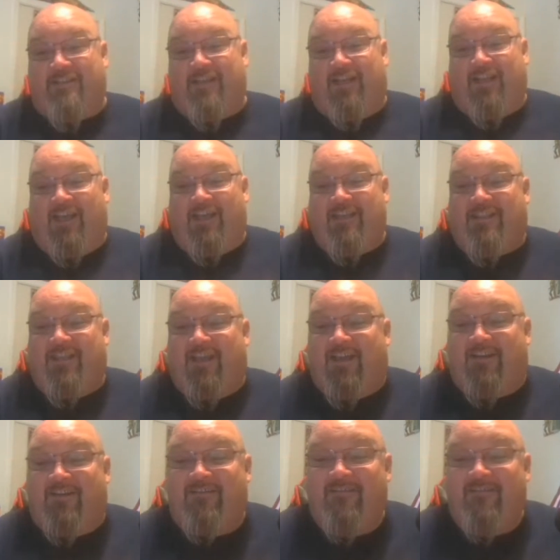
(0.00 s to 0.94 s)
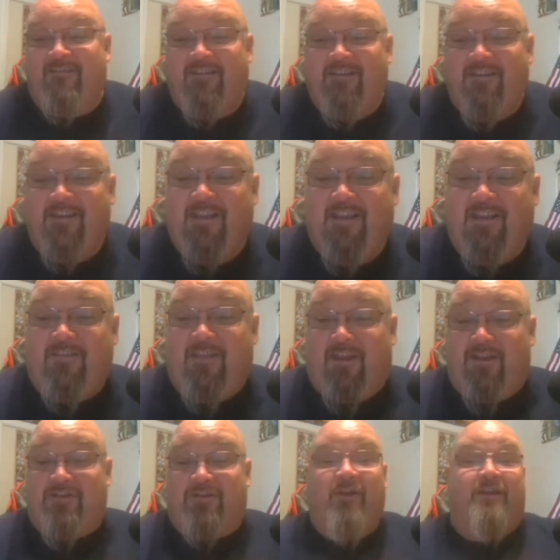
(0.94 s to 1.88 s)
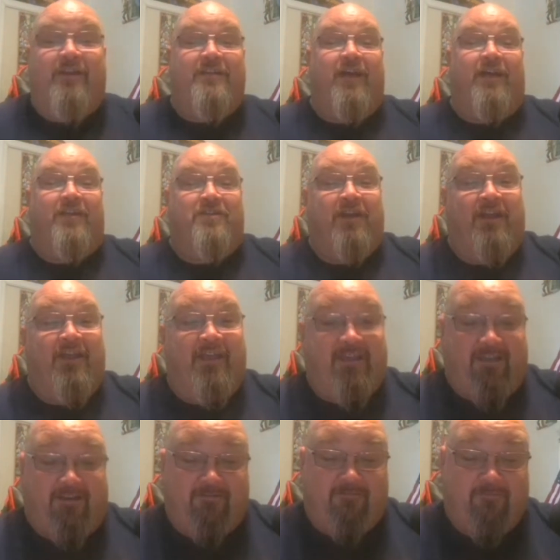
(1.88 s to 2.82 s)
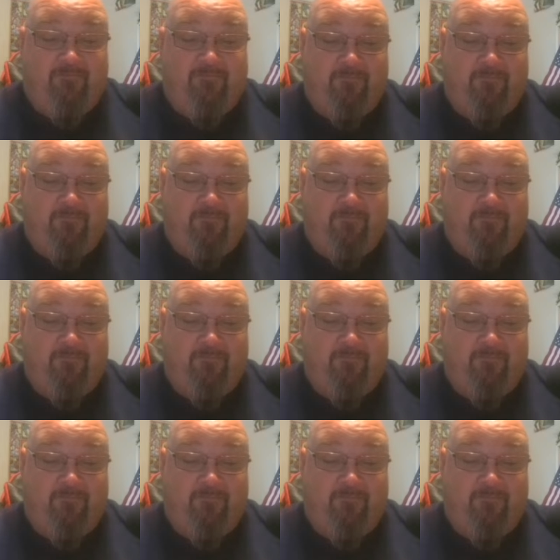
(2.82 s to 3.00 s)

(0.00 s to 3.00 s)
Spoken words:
I like that. That is a great touch. I like it.